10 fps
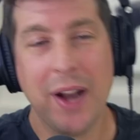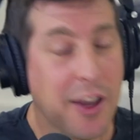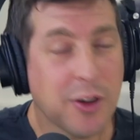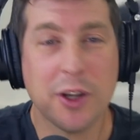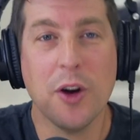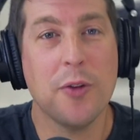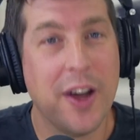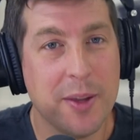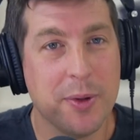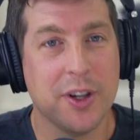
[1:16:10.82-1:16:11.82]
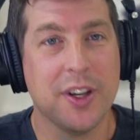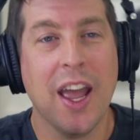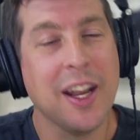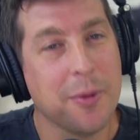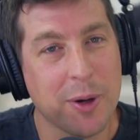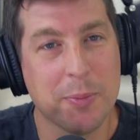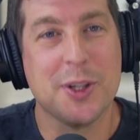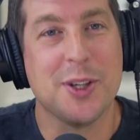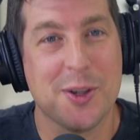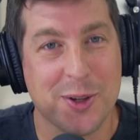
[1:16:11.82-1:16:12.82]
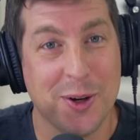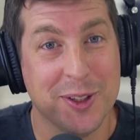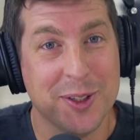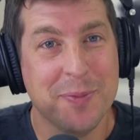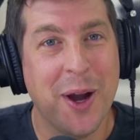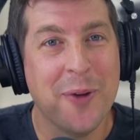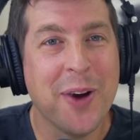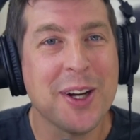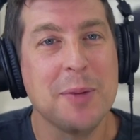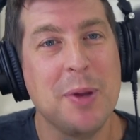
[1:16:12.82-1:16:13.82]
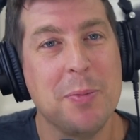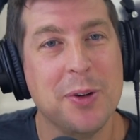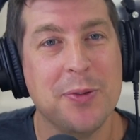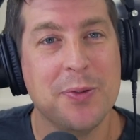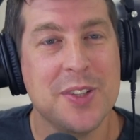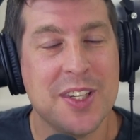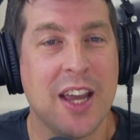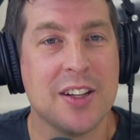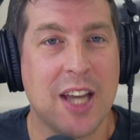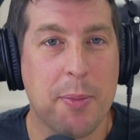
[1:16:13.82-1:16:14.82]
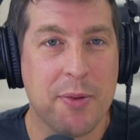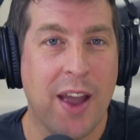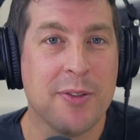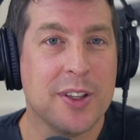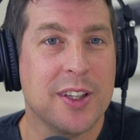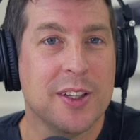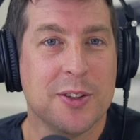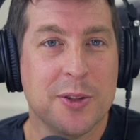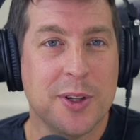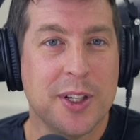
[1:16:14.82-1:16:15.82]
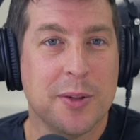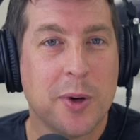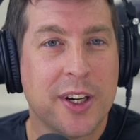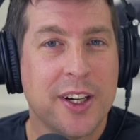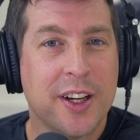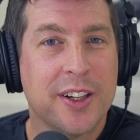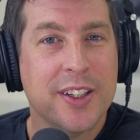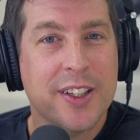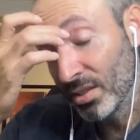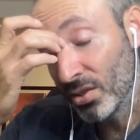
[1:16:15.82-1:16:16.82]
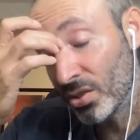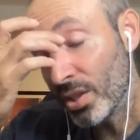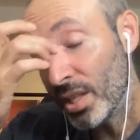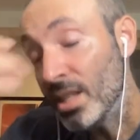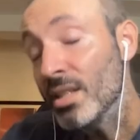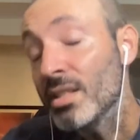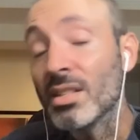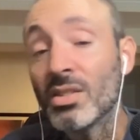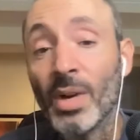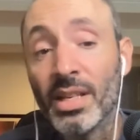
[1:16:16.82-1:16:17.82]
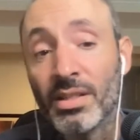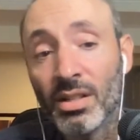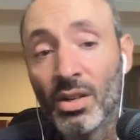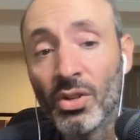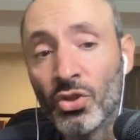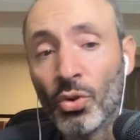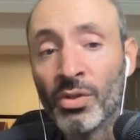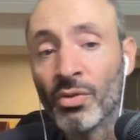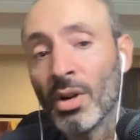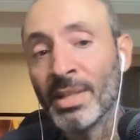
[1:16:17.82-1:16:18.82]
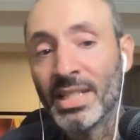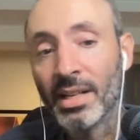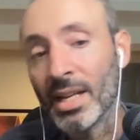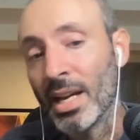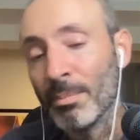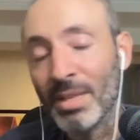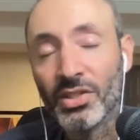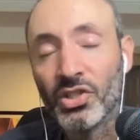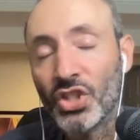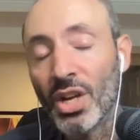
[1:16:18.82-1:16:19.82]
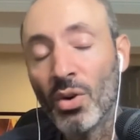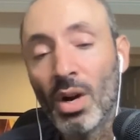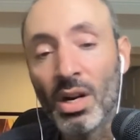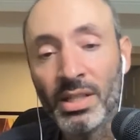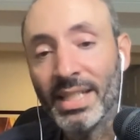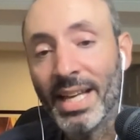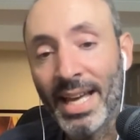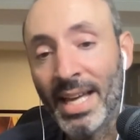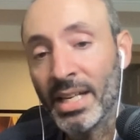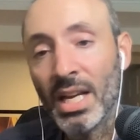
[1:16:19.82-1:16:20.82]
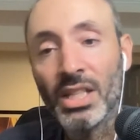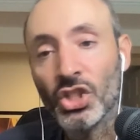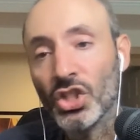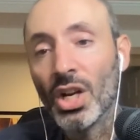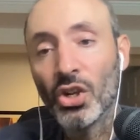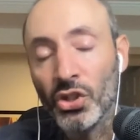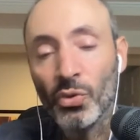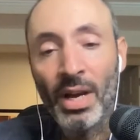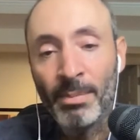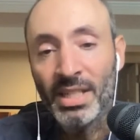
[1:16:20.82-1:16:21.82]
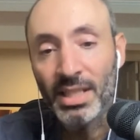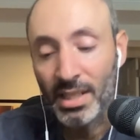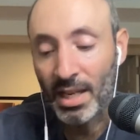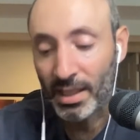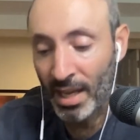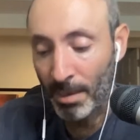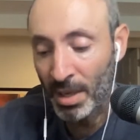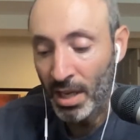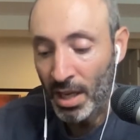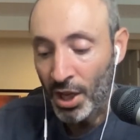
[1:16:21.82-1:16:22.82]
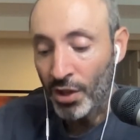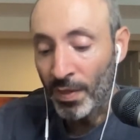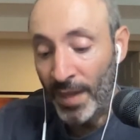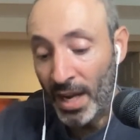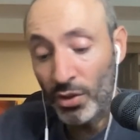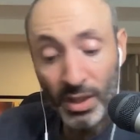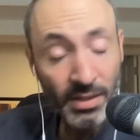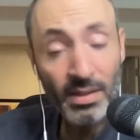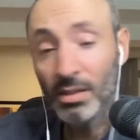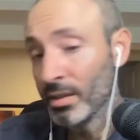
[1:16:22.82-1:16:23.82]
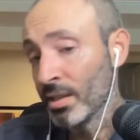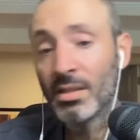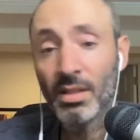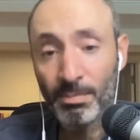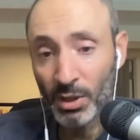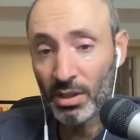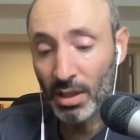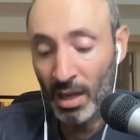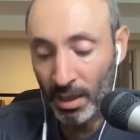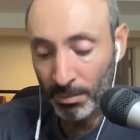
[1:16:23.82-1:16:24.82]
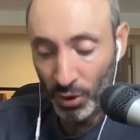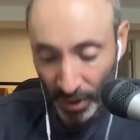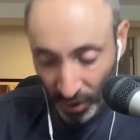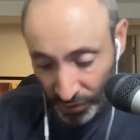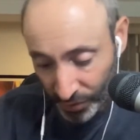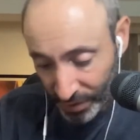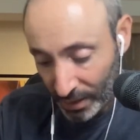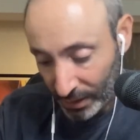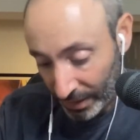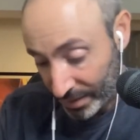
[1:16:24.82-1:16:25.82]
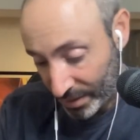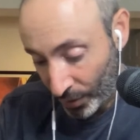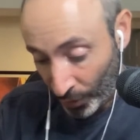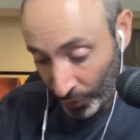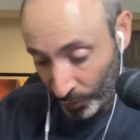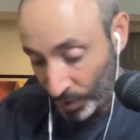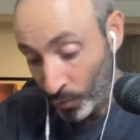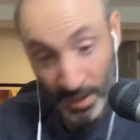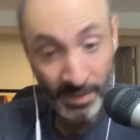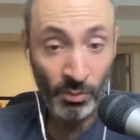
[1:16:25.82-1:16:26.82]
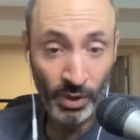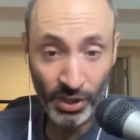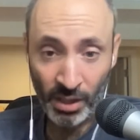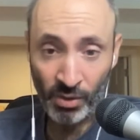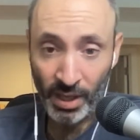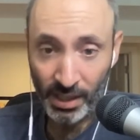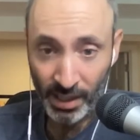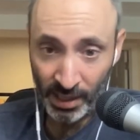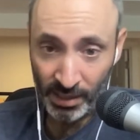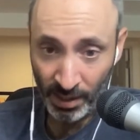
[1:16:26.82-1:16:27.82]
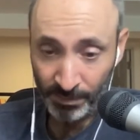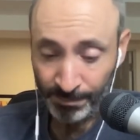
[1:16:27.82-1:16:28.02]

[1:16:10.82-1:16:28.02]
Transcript: You could go find the book anywhere books are sold. But where can people stay on top of everything you're doing and working on? So the easiest way is to go to jordangrumet.com. That's J O R D A N G R U M E T.com. There you can see links to the book. Um, you can also see links to the three ways in which I create content.